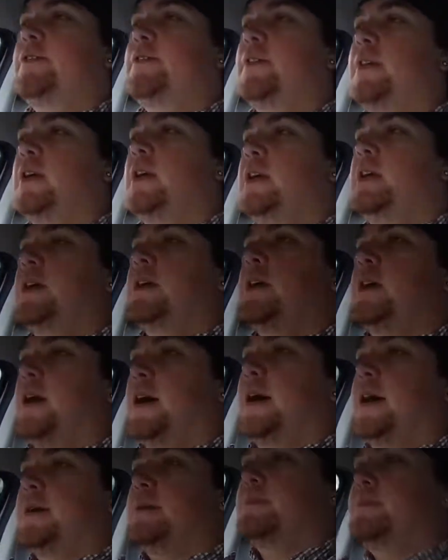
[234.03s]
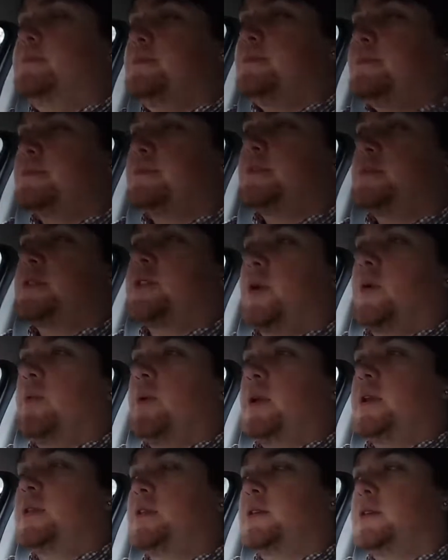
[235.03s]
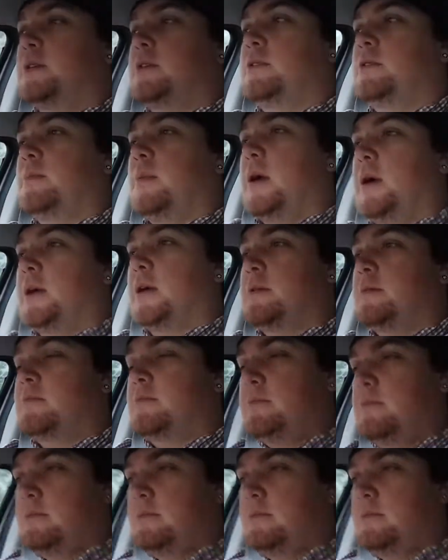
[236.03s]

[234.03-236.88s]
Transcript: So I went into my